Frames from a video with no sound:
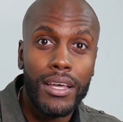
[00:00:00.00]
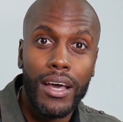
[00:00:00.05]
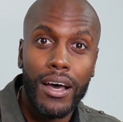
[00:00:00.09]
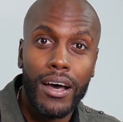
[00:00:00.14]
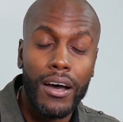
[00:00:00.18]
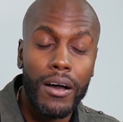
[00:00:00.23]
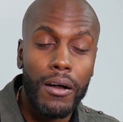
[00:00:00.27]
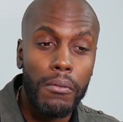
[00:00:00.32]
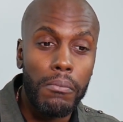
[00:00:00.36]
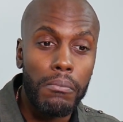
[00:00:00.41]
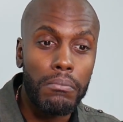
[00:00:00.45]

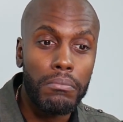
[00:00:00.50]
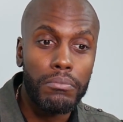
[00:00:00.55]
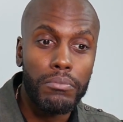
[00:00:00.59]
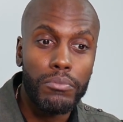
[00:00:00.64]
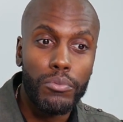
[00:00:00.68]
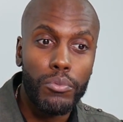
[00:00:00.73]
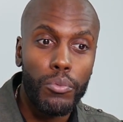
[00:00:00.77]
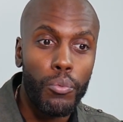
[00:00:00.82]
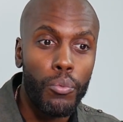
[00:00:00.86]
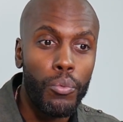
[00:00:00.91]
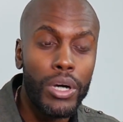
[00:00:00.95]
Um,
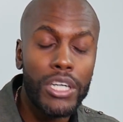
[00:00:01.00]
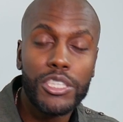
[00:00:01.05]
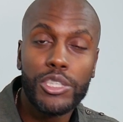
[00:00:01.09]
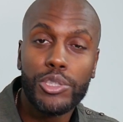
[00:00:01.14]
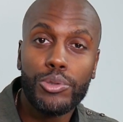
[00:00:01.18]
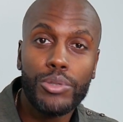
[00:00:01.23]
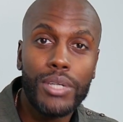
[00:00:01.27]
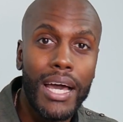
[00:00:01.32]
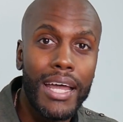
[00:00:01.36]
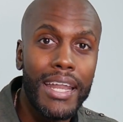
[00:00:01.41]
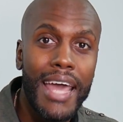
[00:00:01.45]
once
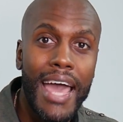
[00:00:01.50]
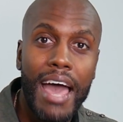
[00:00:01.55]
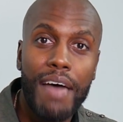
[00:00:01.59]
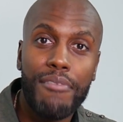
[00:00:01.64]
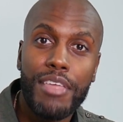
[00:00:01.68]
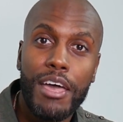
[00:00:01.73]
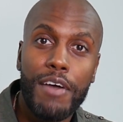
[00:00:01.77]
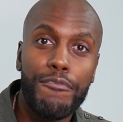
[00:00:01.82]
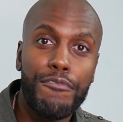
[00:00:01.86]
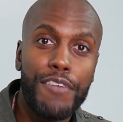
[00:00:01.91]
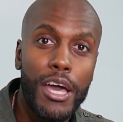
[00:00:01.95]
you kind of have
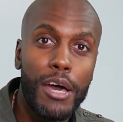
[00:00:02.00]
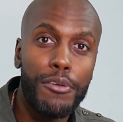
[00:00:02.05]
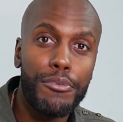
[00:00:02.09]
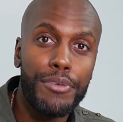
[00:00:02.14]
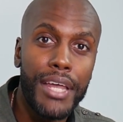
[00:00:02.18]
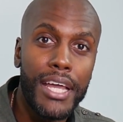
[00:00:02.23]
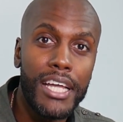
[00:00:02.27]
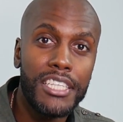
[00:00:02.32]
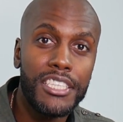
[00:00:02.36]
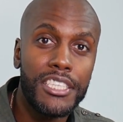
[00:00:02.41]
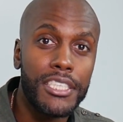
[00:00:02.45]
that
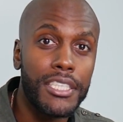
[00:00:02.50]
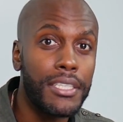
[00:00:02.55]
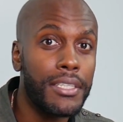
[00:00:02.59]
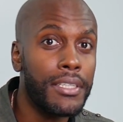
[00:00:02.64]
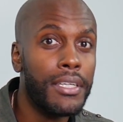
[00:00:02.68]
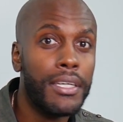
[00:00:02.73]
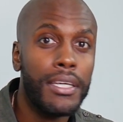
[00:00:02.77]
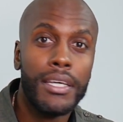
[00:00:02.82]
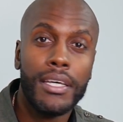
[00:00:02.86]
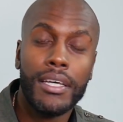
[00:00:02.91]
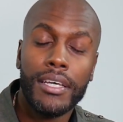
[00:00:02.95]
foundation,
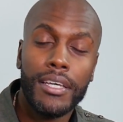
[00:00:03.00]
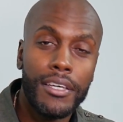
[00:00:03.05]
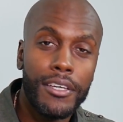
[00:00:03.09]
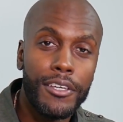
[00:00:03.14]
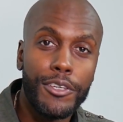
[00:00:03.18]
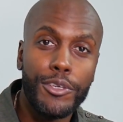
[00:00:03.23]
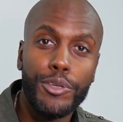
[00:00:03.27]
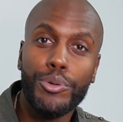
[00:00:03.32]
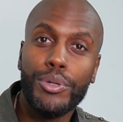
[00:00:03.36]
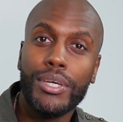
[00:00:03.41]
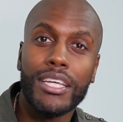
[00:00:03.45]

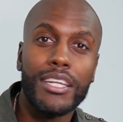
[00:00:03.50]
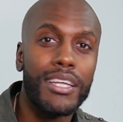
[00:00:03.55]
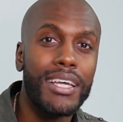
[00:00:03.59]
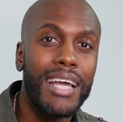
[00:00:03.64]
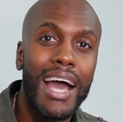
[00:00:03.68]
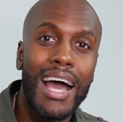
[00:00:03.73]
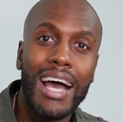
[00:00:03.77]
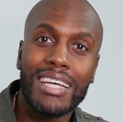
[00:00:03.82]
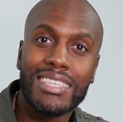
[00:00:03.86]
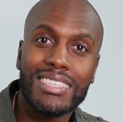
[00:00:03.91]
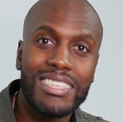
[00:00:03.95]
you can
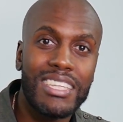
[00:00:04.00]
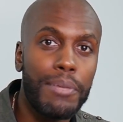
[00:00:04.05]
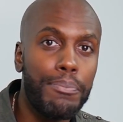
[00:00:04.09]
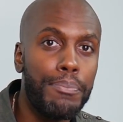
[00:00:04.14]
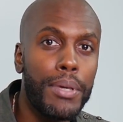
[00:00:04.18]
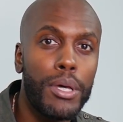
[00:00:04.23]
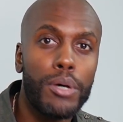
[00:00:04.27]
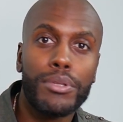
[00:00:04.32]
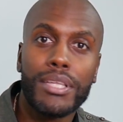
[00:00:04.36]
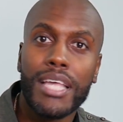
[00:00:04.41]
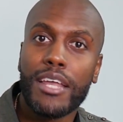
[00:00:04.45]
constantly
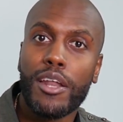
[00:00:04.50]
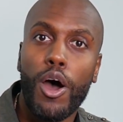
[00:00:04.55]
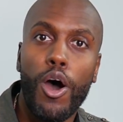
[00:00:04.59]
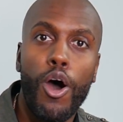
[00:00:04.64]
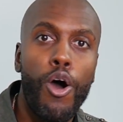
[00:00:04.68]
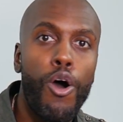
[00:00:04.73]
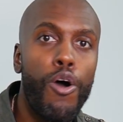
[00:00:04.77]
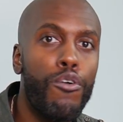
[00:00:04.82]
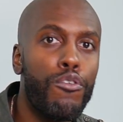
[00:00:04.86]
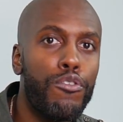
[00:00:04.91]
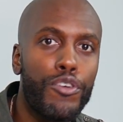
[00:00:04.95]
build that
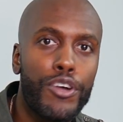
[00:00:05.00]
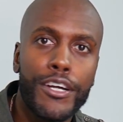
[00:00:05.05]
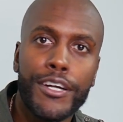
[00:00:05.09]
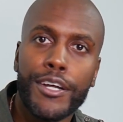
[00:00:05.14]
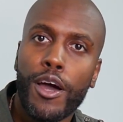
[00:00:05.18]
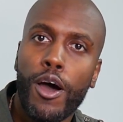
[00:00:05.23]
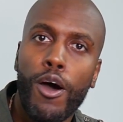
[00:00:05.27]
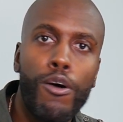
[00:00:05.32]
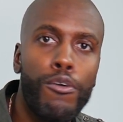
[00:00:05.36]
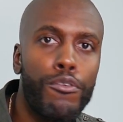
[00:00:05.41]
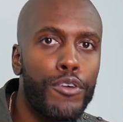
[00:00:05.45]
over and
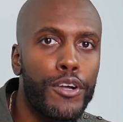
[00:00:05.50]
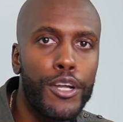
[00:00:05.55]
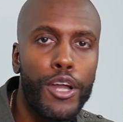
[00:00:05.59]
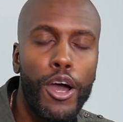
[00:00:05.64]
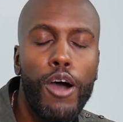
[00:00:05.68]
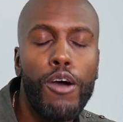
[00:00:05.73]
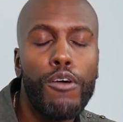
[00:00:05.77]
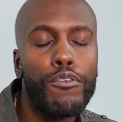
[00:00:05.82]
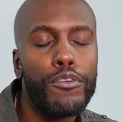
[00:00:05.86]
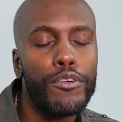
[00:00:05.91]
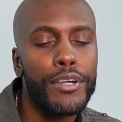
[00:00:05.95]
over and
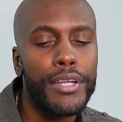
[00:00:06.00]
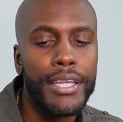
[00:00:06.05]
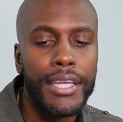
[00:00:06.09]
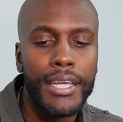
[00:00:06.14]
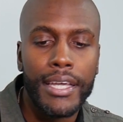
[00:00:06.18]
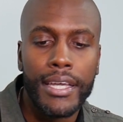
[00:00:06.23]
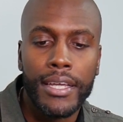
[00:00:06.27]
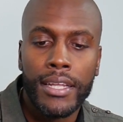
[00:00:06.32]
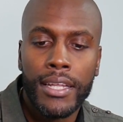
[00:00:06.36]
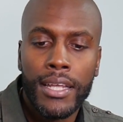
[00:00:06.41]
over again.